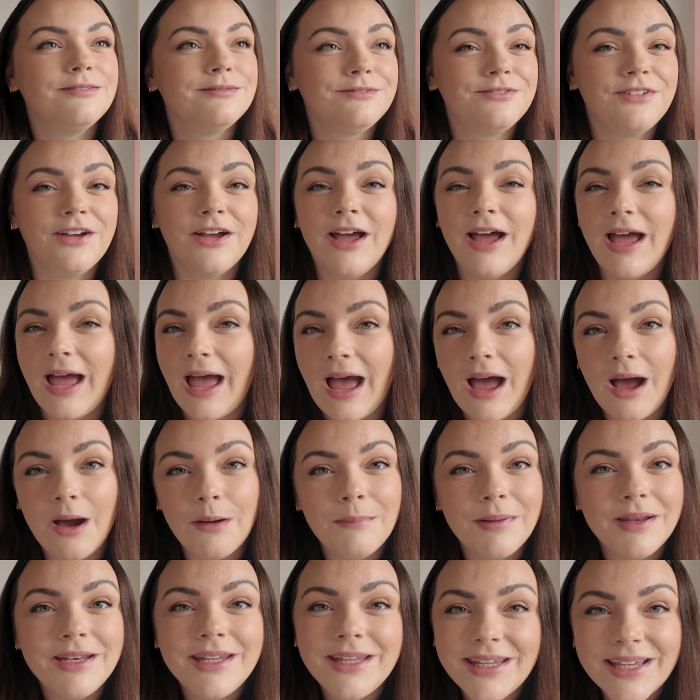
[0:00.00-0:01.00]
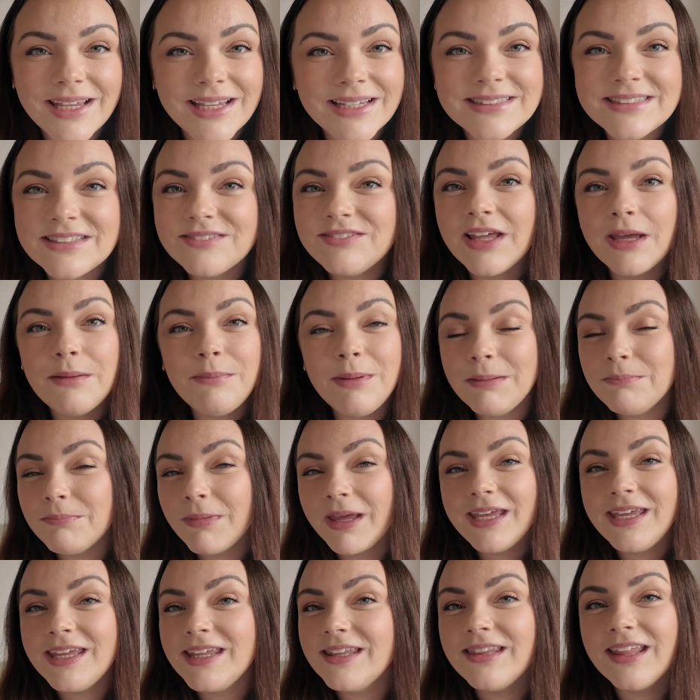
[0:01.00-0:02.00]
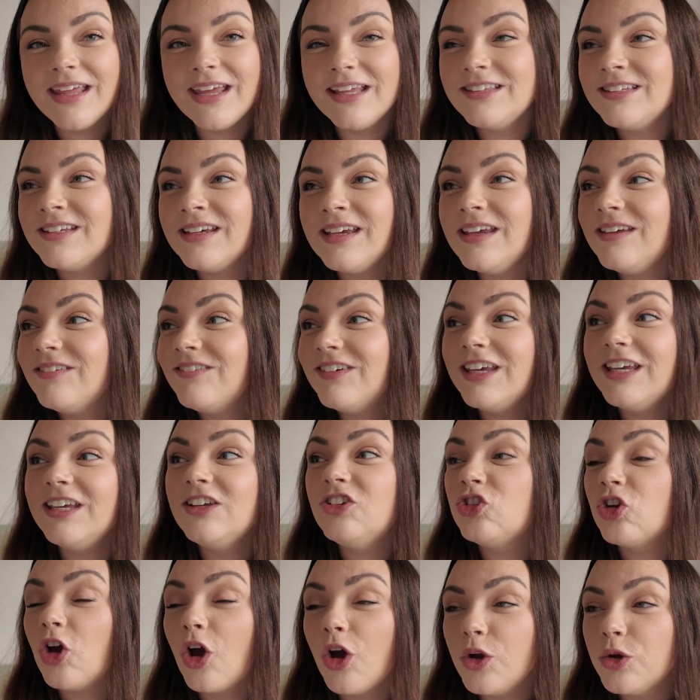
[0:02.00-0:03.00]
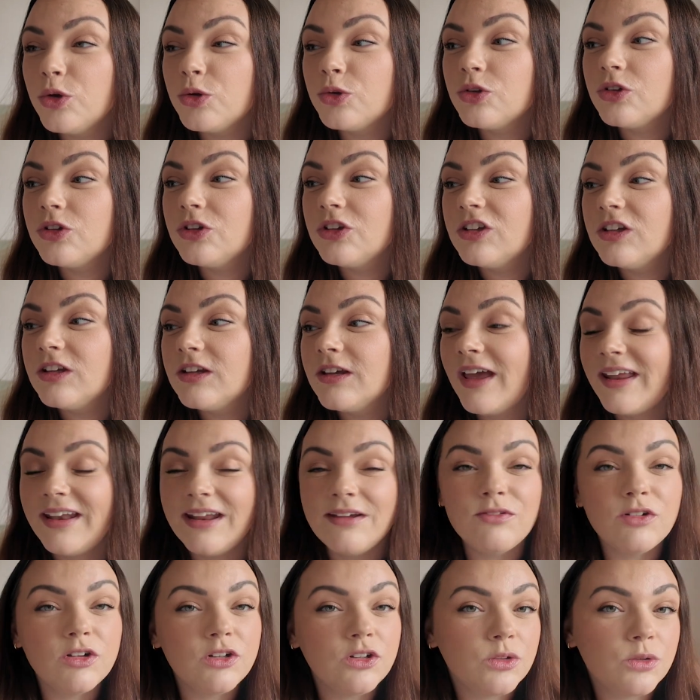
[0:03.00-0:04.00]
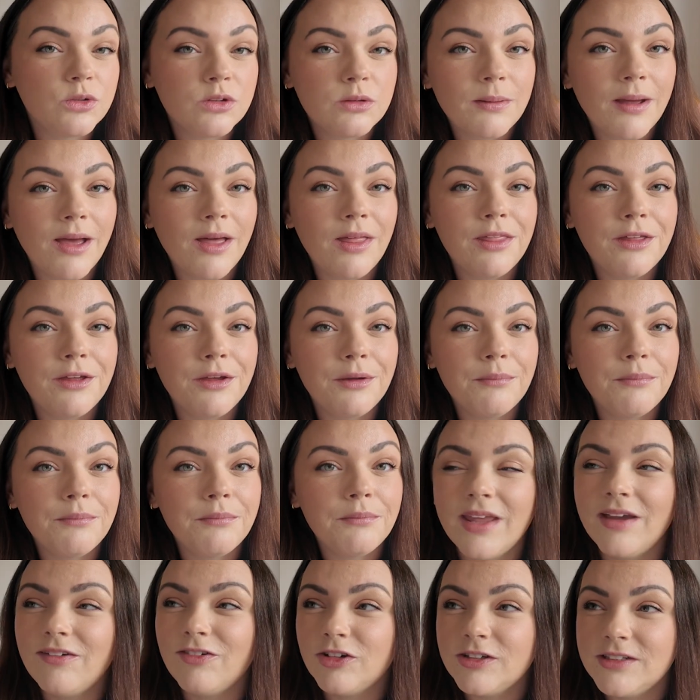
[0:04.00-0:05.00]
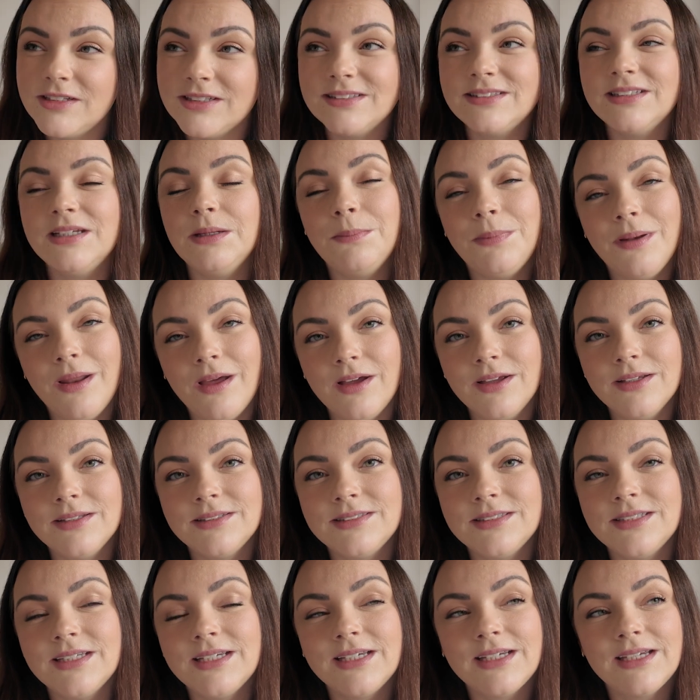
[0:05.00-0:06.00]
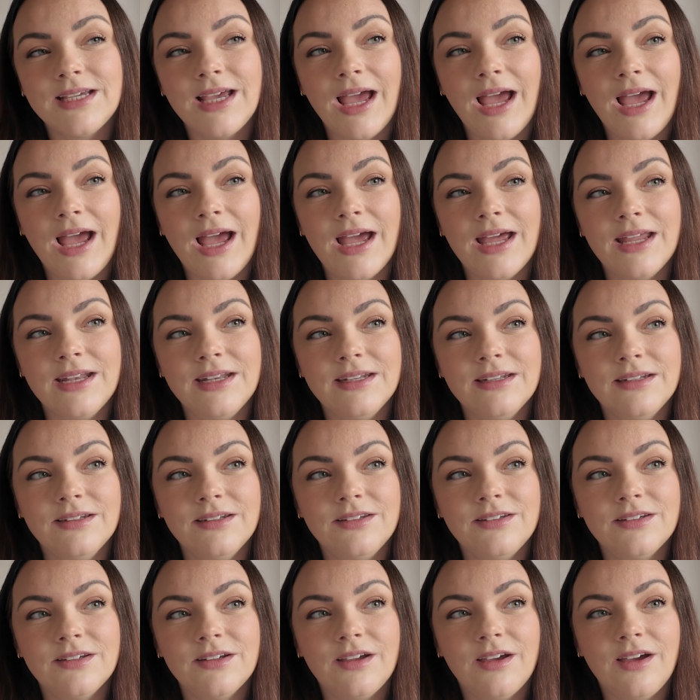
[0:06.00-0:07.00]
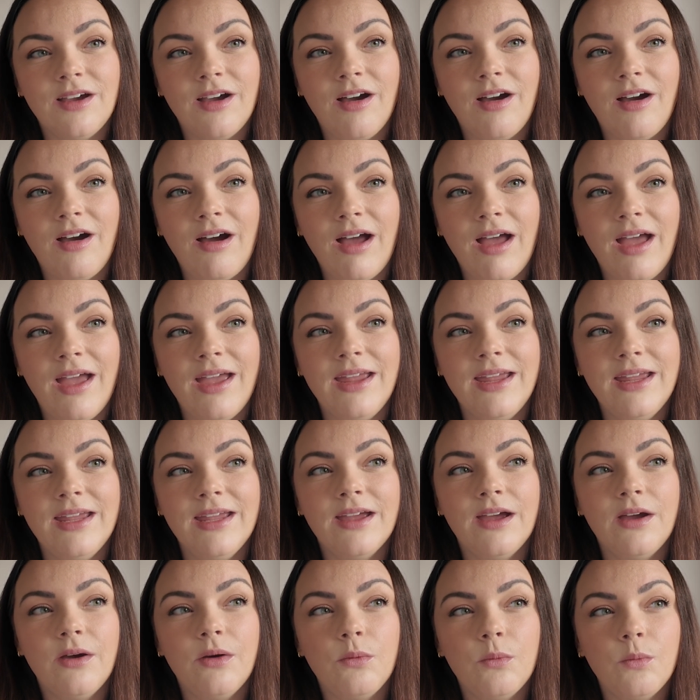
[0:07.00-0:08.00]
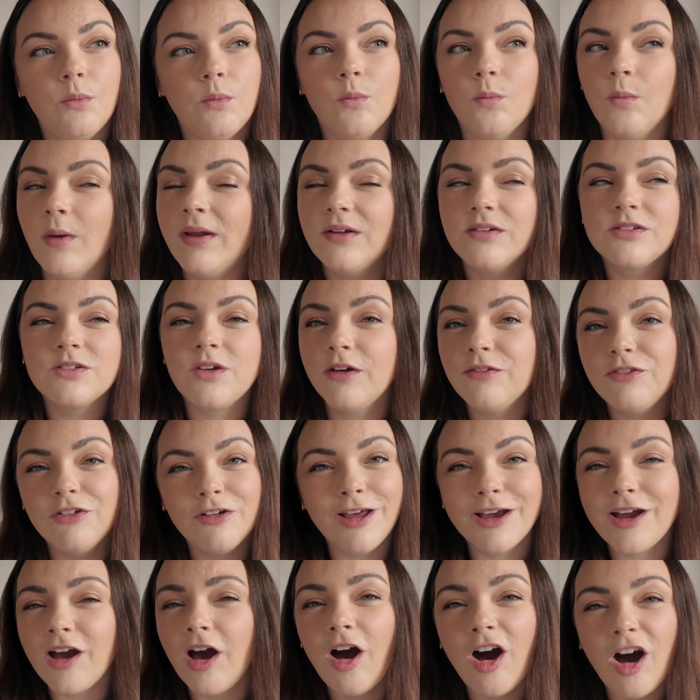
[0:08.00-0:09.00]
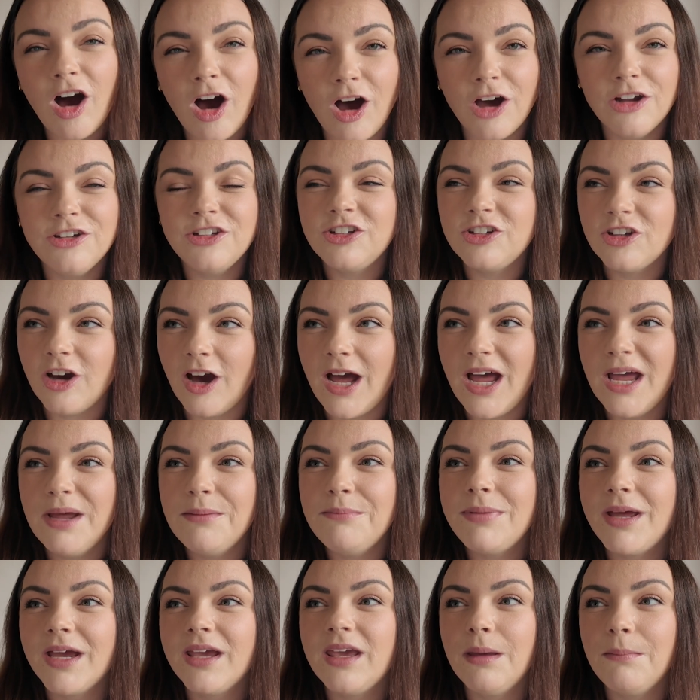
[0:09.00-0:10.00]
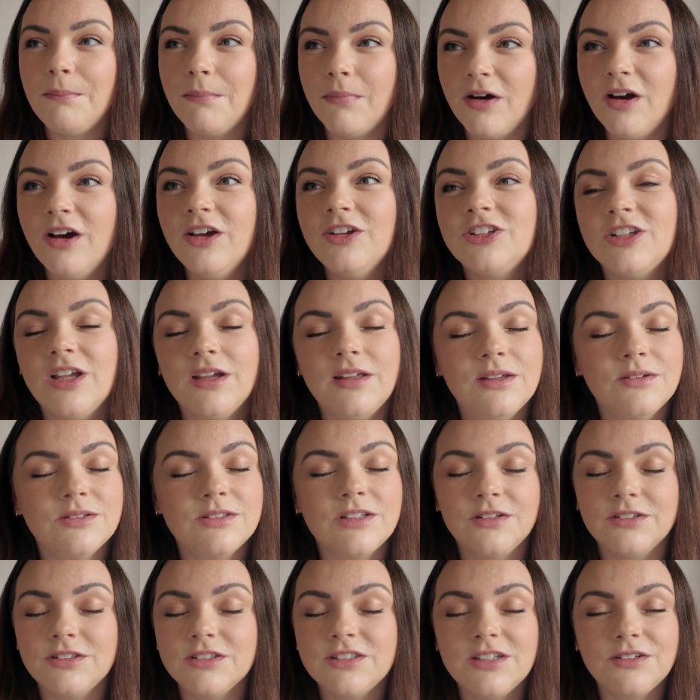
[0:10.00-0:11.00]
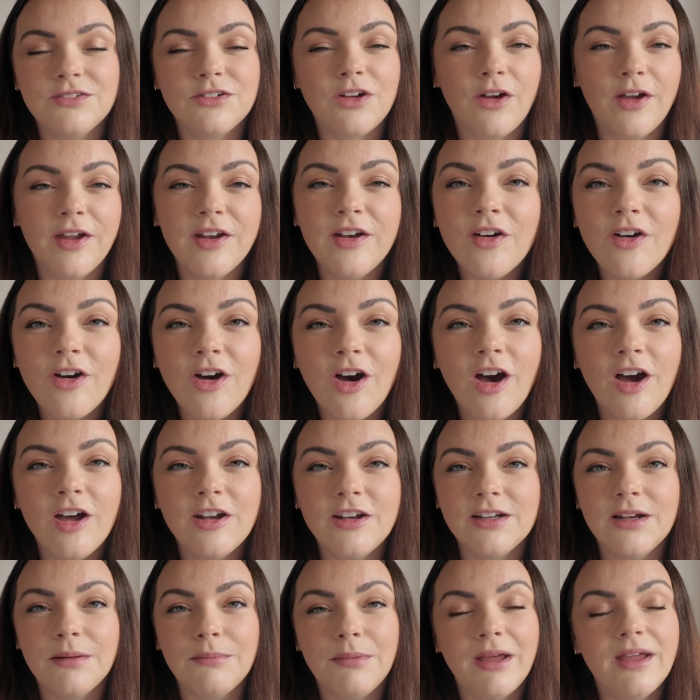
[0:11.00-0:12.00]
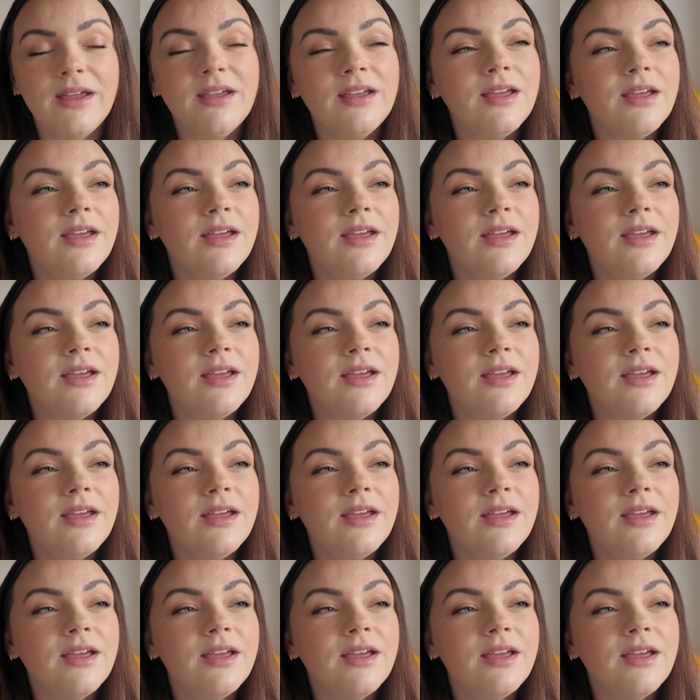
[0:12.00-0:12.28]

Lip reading: For how many years have they been making their TV shows? And everyone talked about them. They're on Disney Plus. And when I was going through like a hard time back in March, like there was loads of stuff going on, and like